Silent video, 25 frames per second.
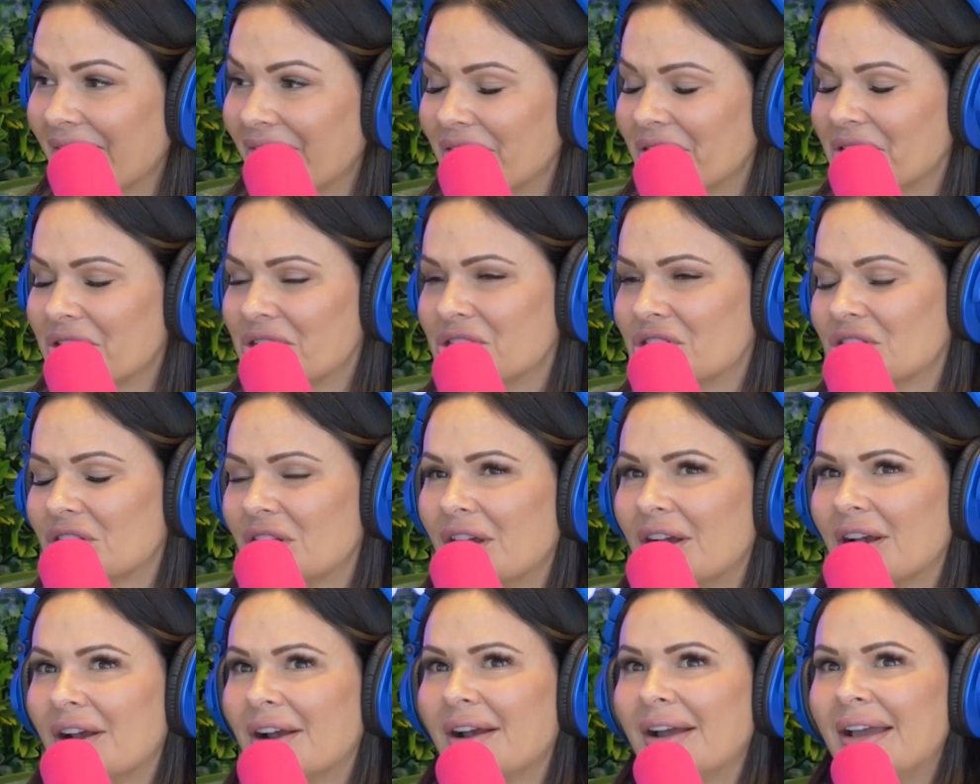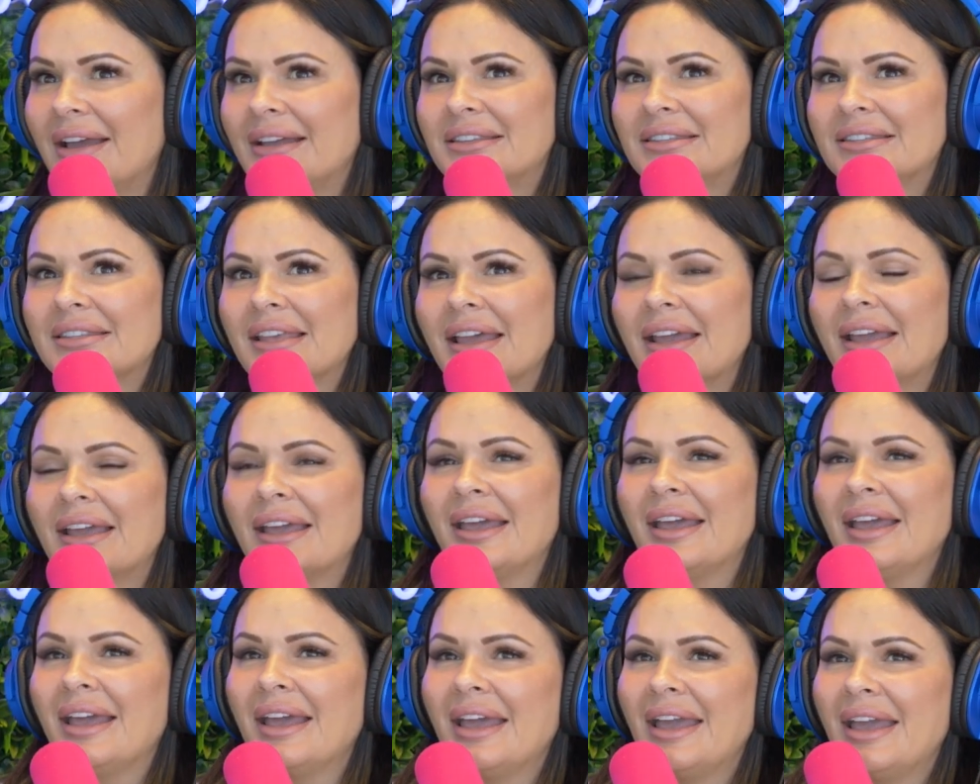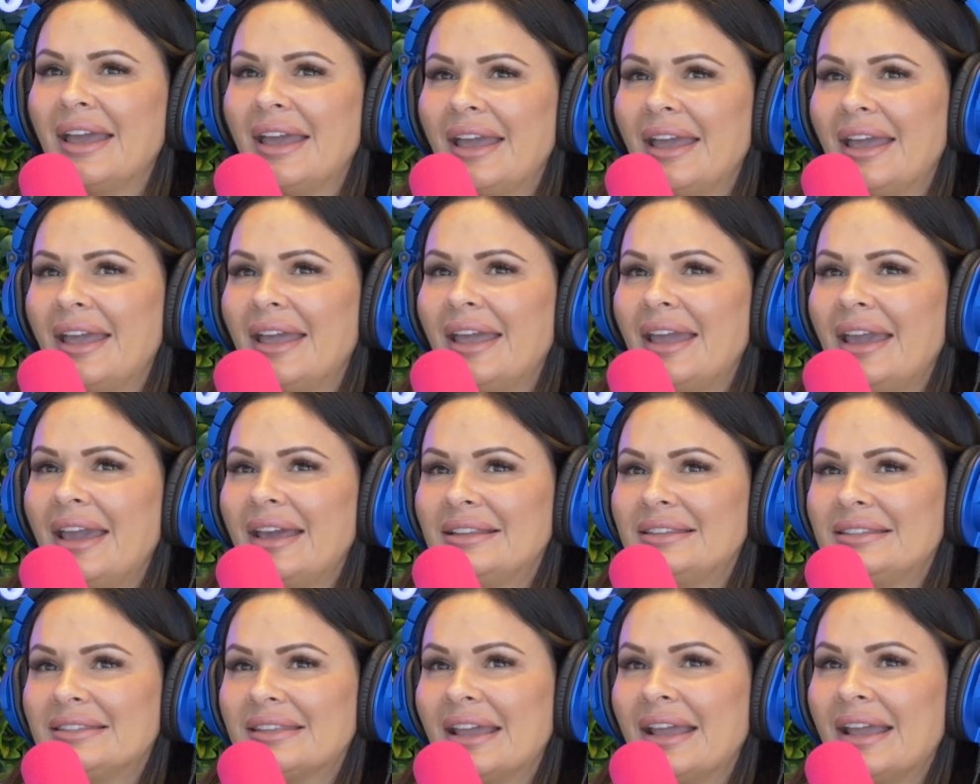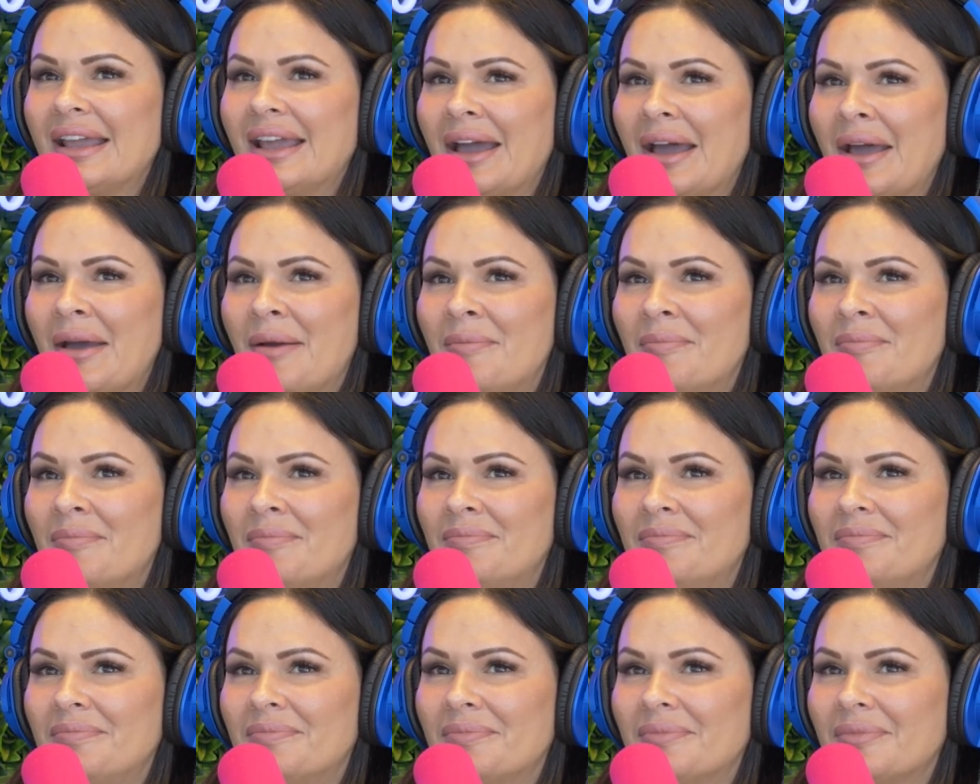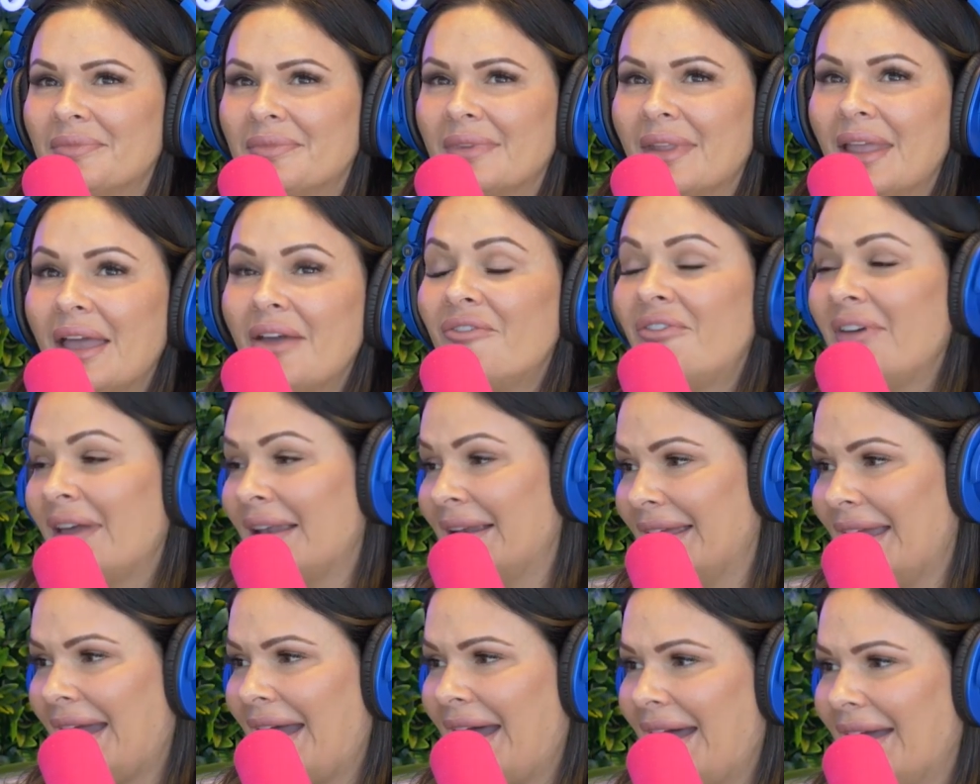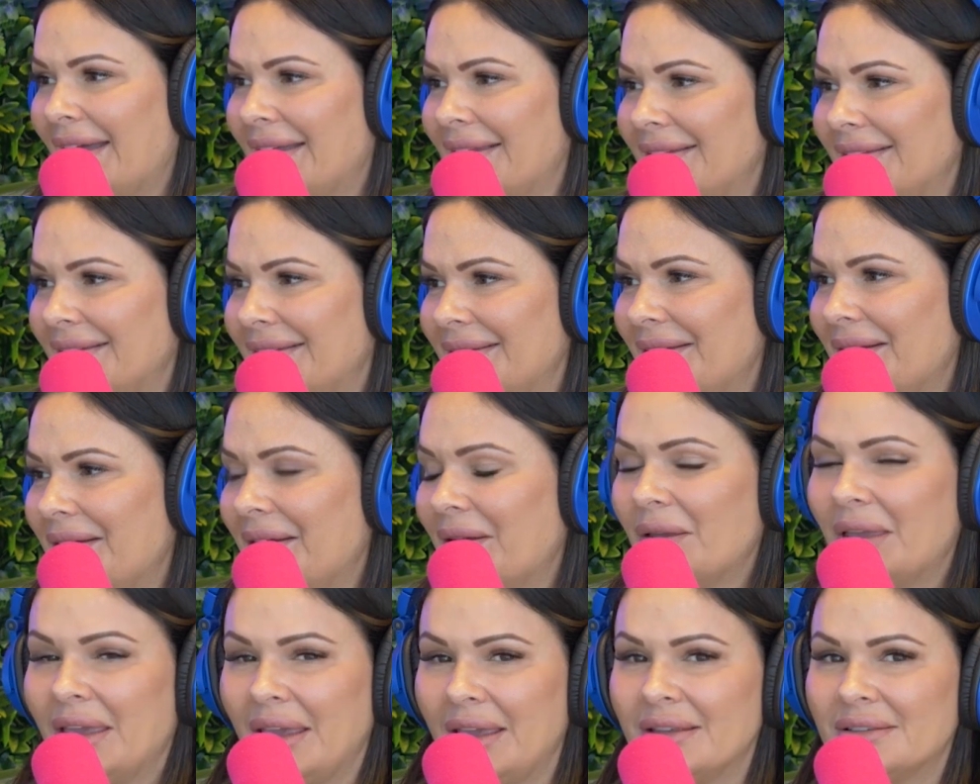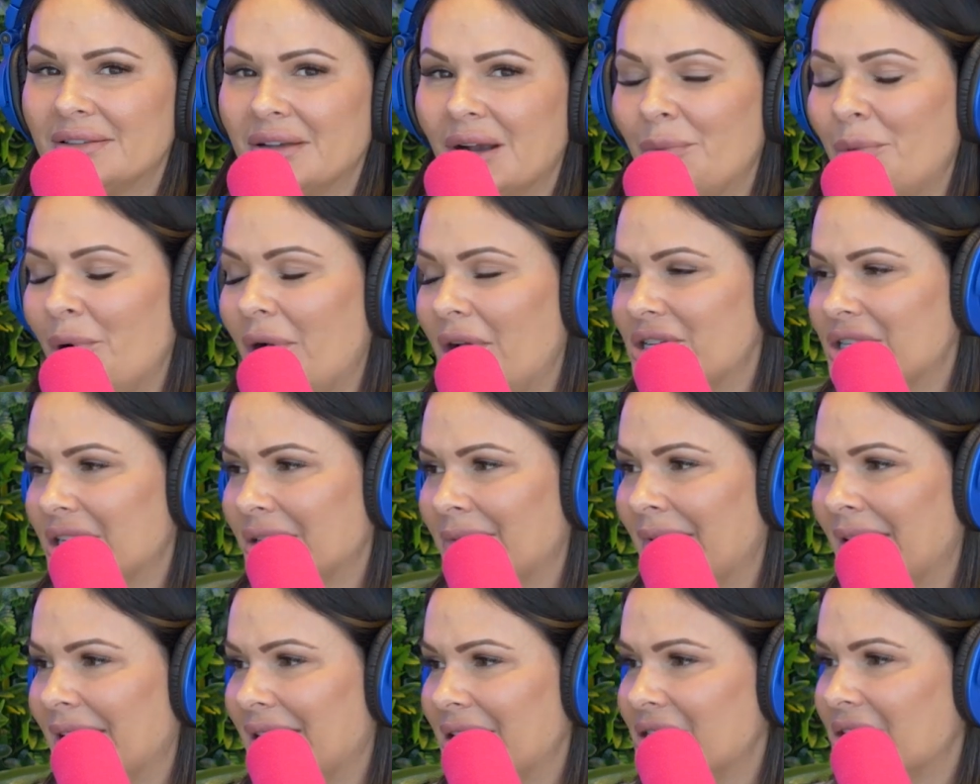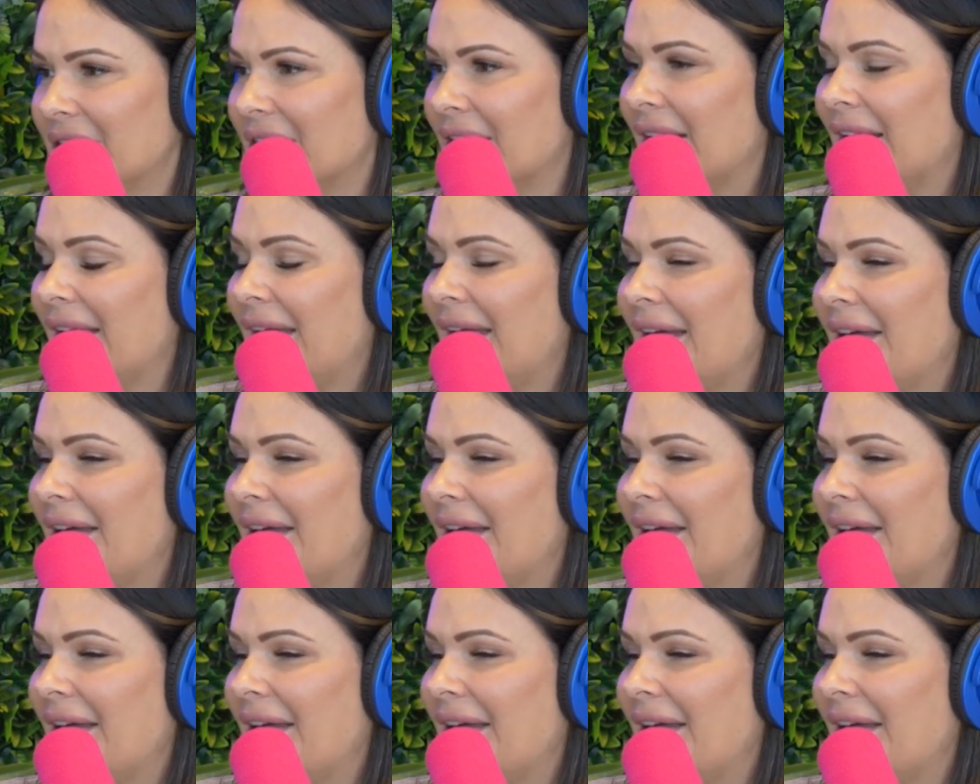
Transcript: for sure. It's like Venkat, he's our project manager.